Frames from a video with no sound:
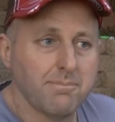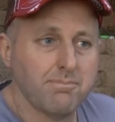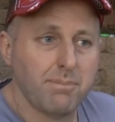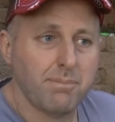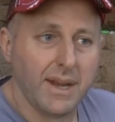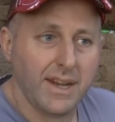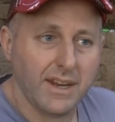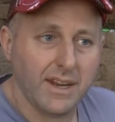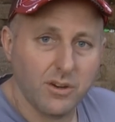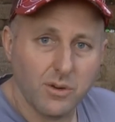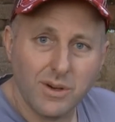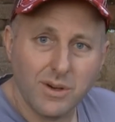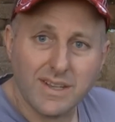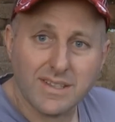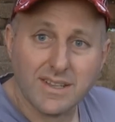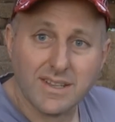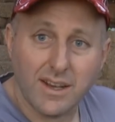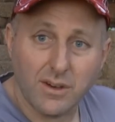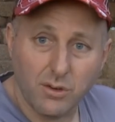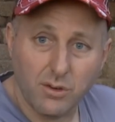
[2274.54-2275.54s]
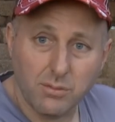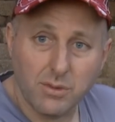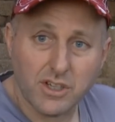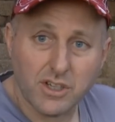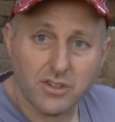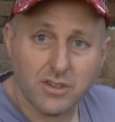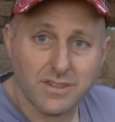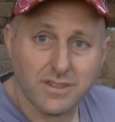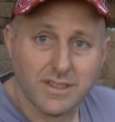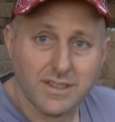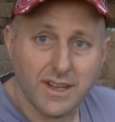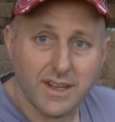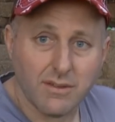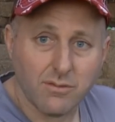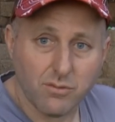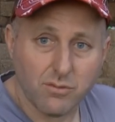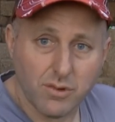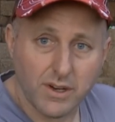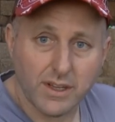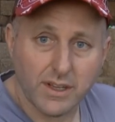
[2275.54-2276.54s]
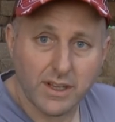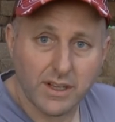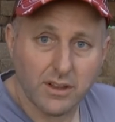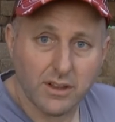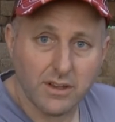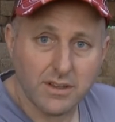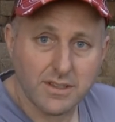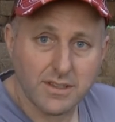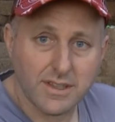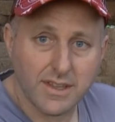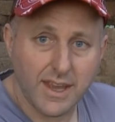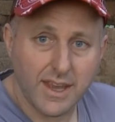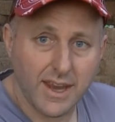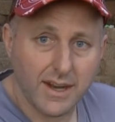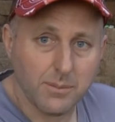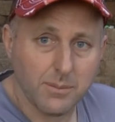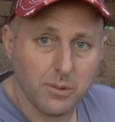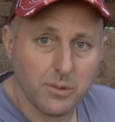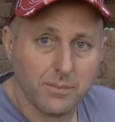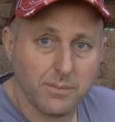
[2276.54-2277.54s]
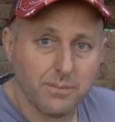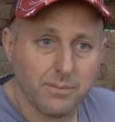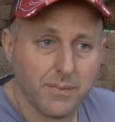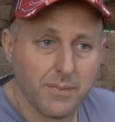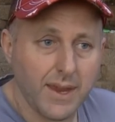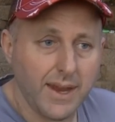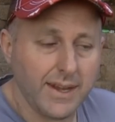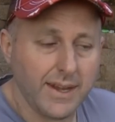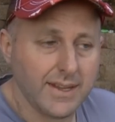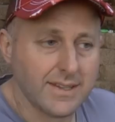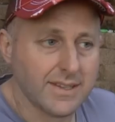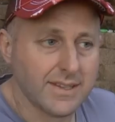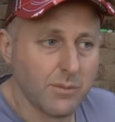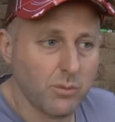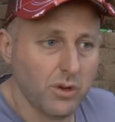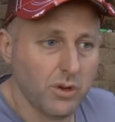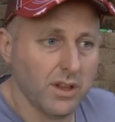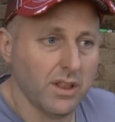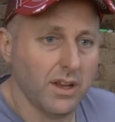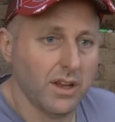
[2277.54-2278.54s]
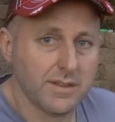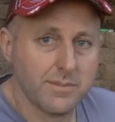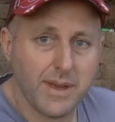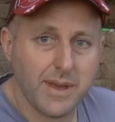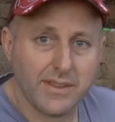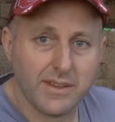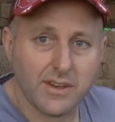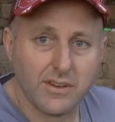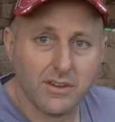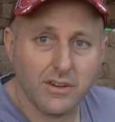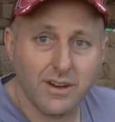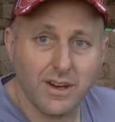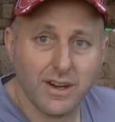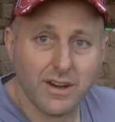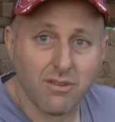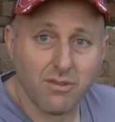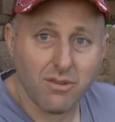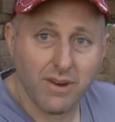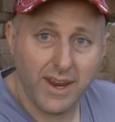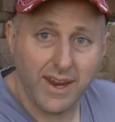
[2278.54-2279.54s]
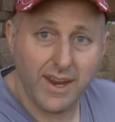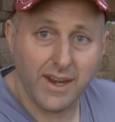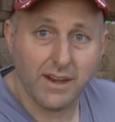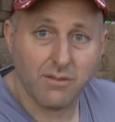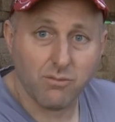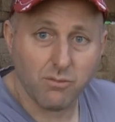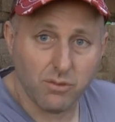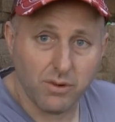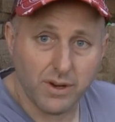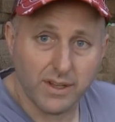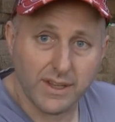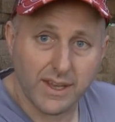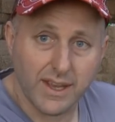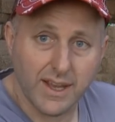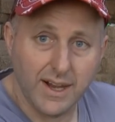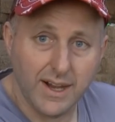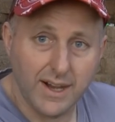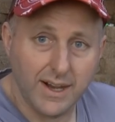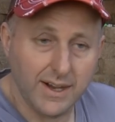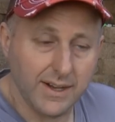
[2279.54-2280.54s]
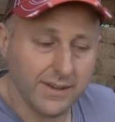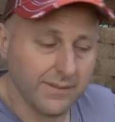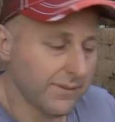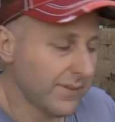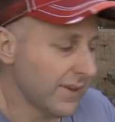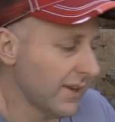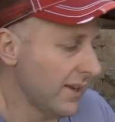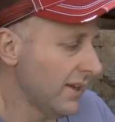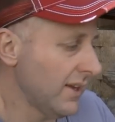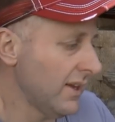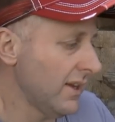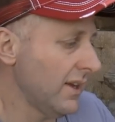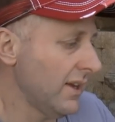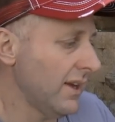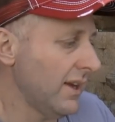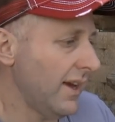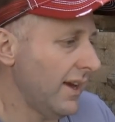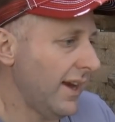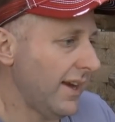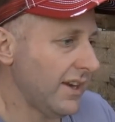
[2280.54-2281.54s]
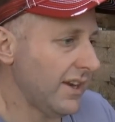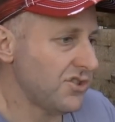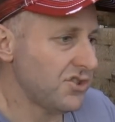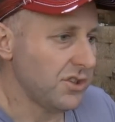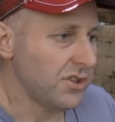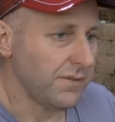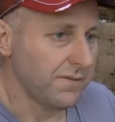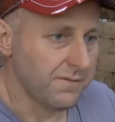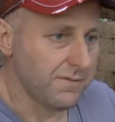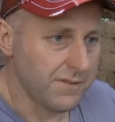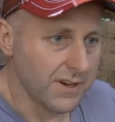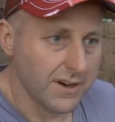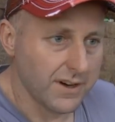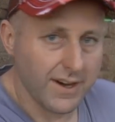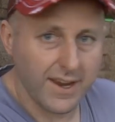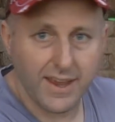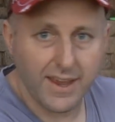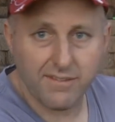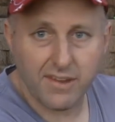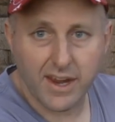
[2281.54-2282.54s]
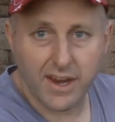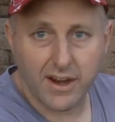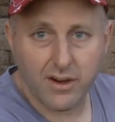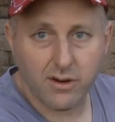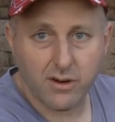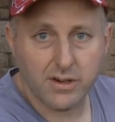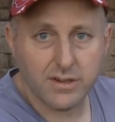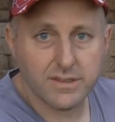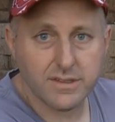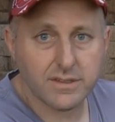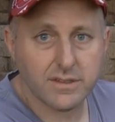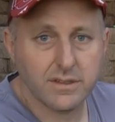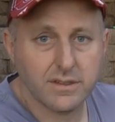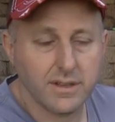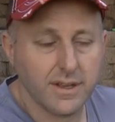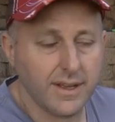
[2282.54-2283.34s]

But he'd always say, all my shots are done really close to the animal. And he said, what I liked about the Oneida, hit really hard. And he'd shoot very heavy arrows.